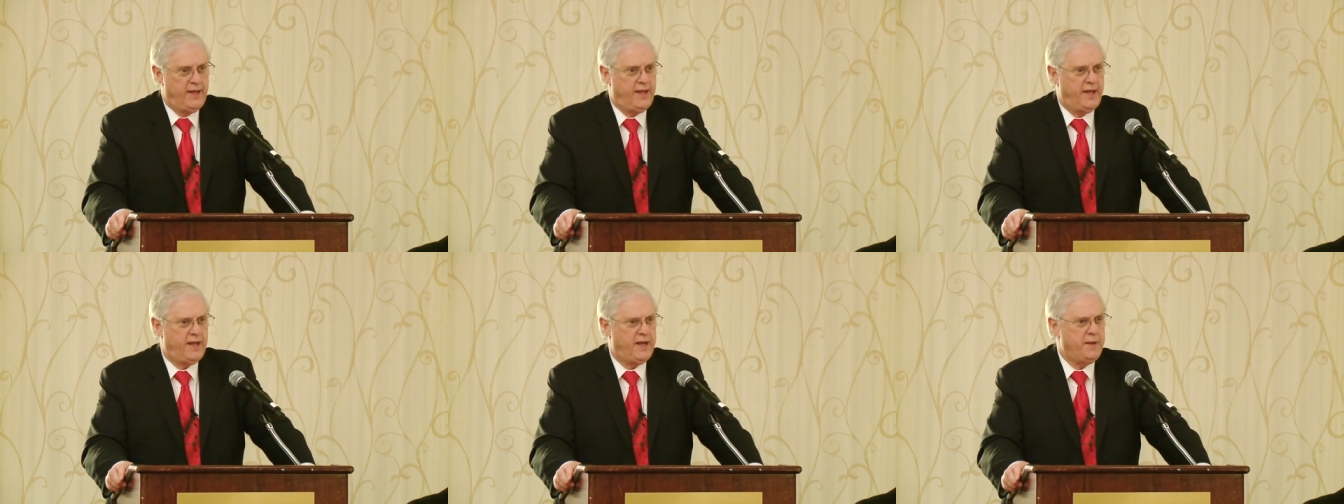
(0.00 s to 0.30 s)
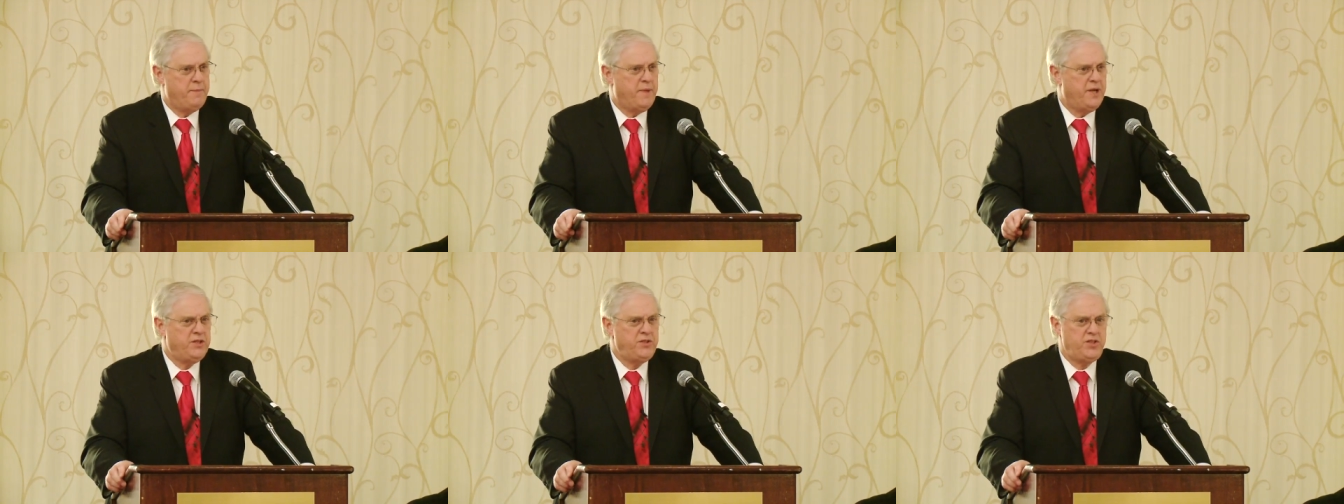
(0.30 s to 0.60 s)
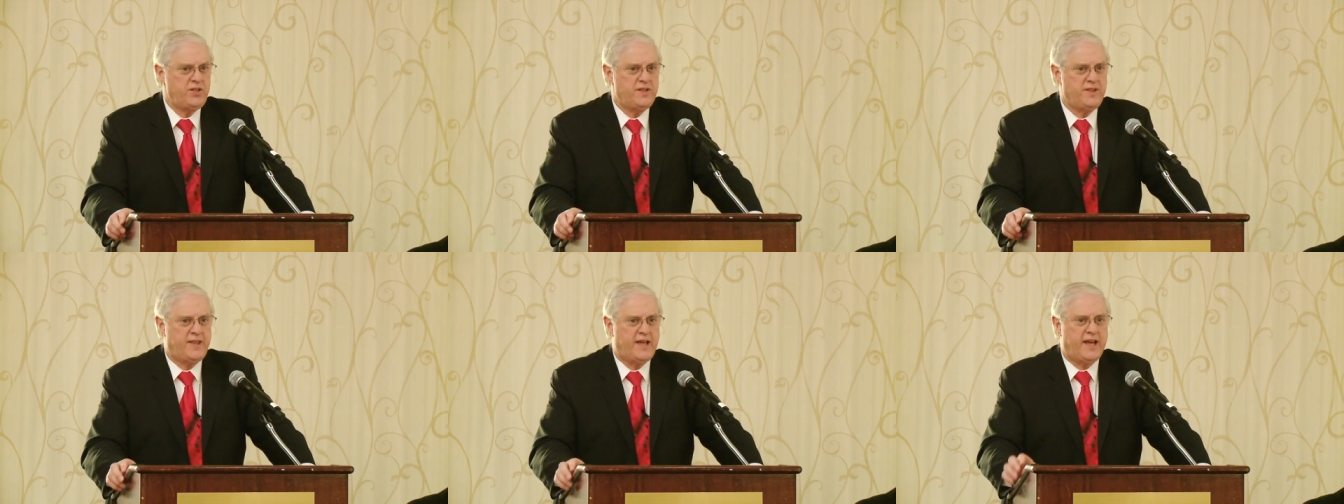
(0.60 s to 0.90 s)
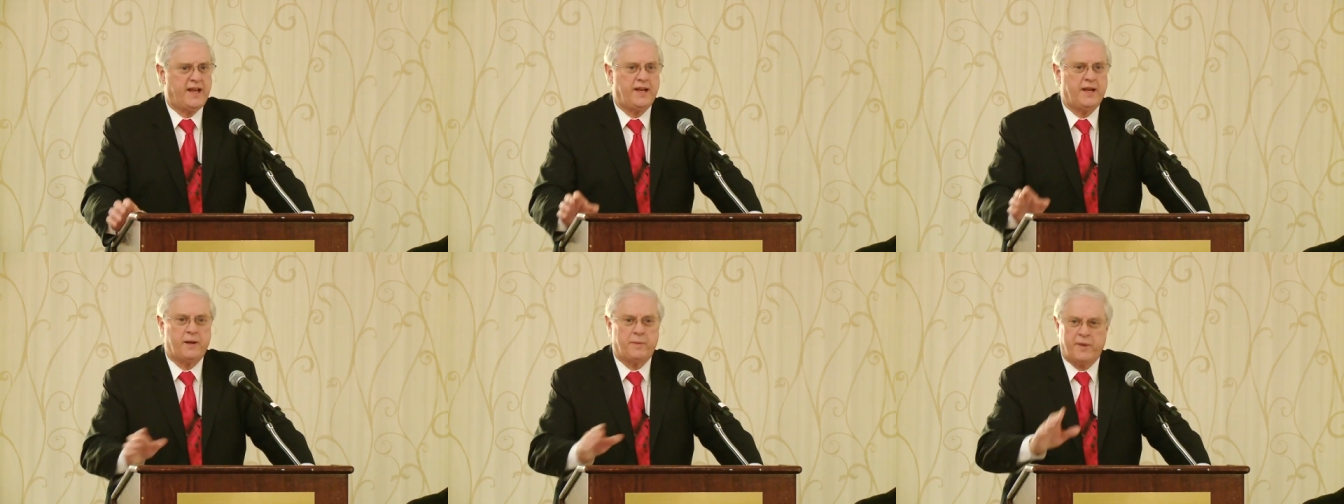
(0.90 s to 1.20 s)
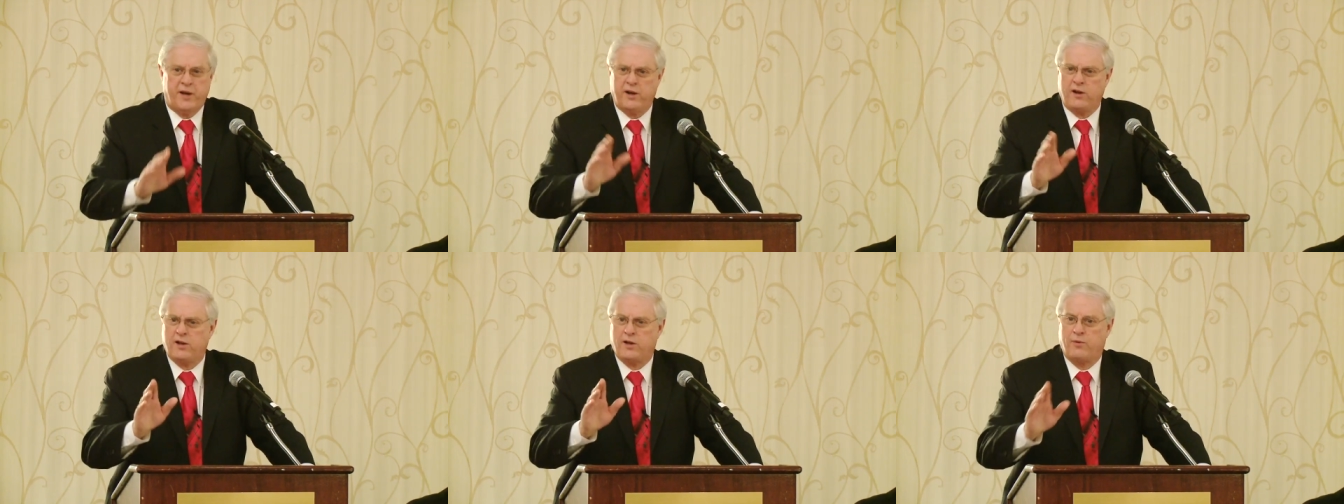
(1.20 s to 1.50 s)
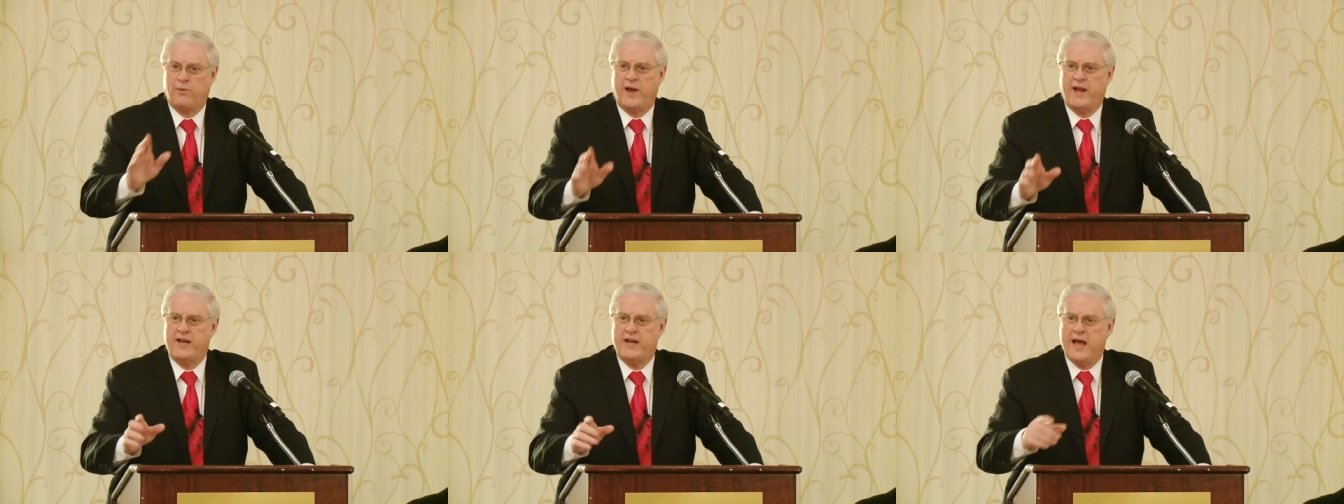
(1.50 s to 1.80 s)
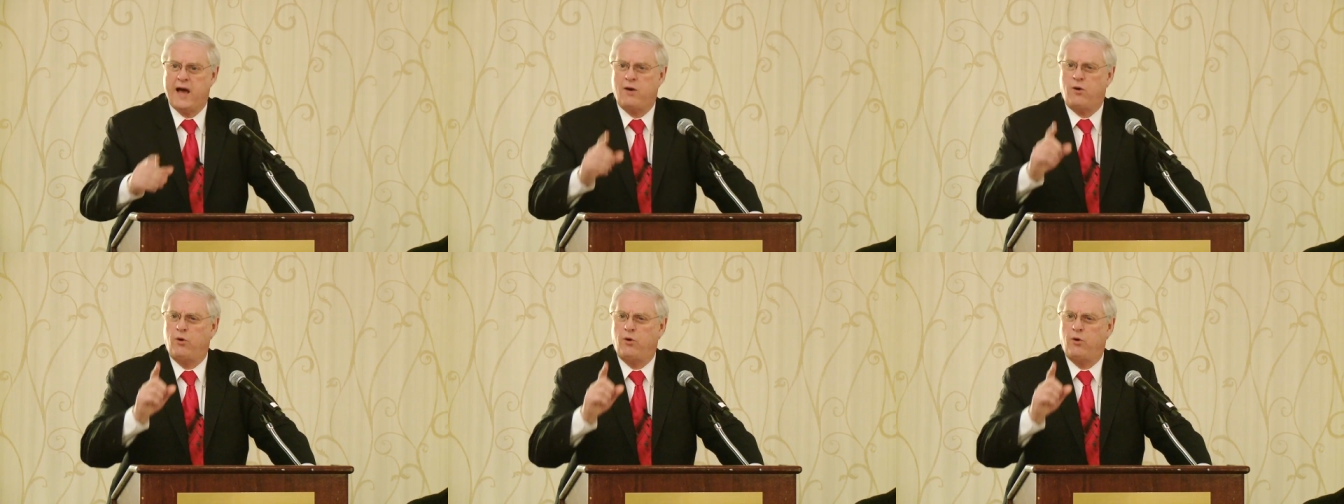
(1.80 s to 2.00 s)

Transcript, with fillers: And he mentioned that in America right now,